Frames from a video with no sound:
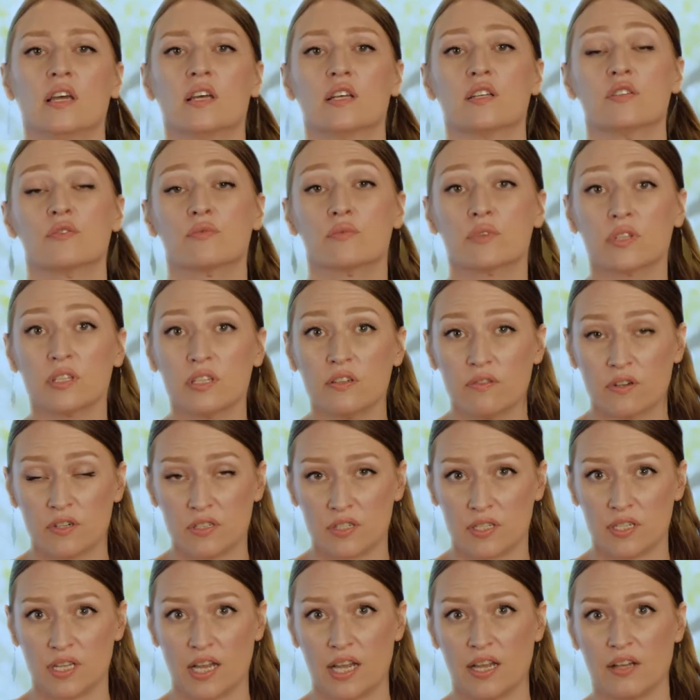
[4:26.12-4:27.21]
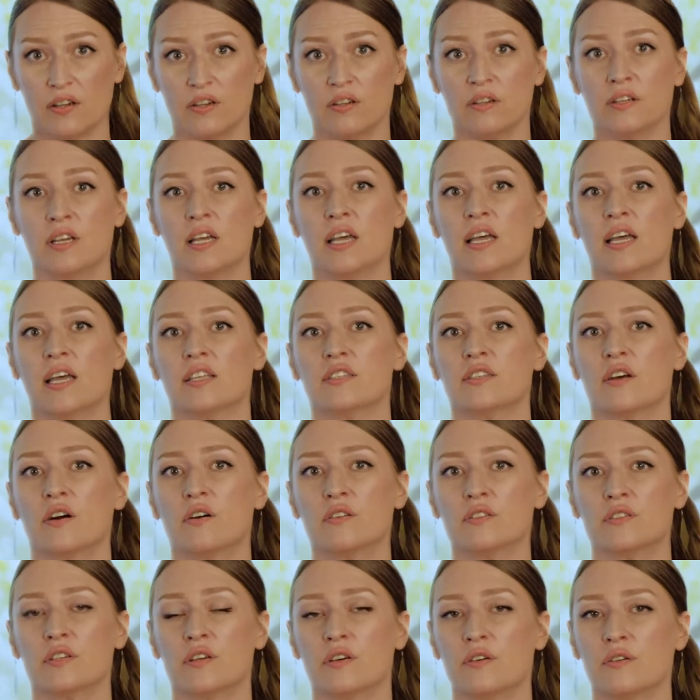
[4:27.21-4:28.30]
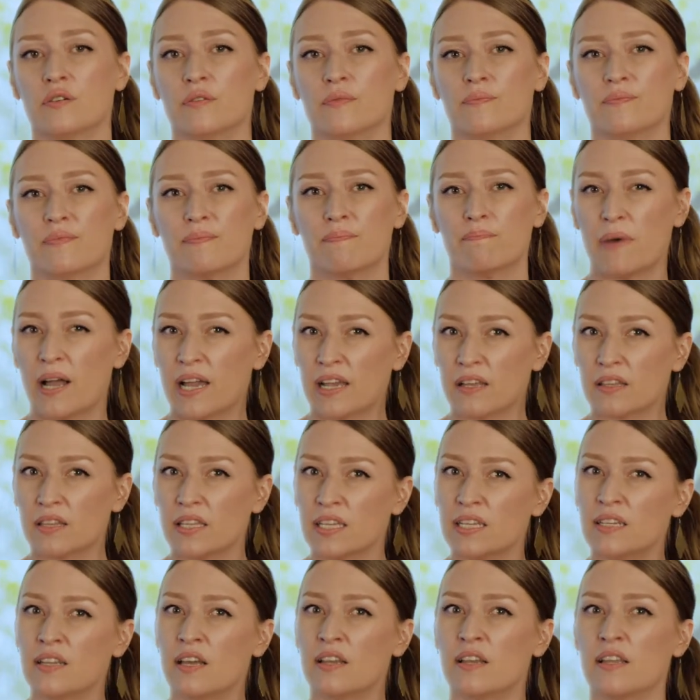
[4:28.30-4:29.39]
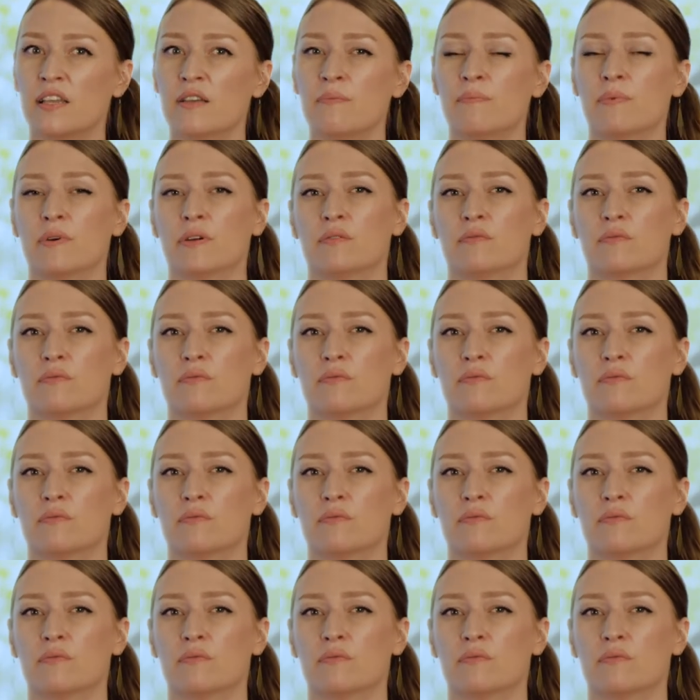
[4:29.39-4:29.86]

It's really versatile. It's also mildly nutty, but